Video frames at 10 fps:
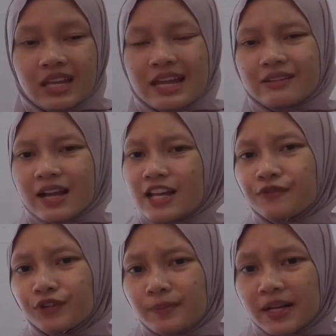
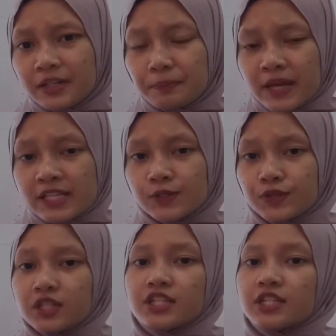colorful marker pens to
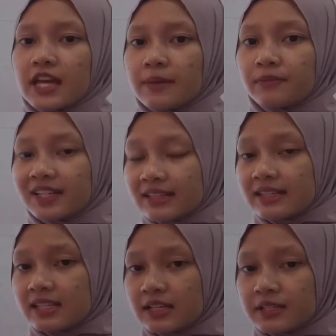teach them writing
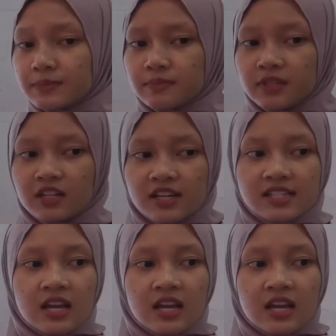skills, because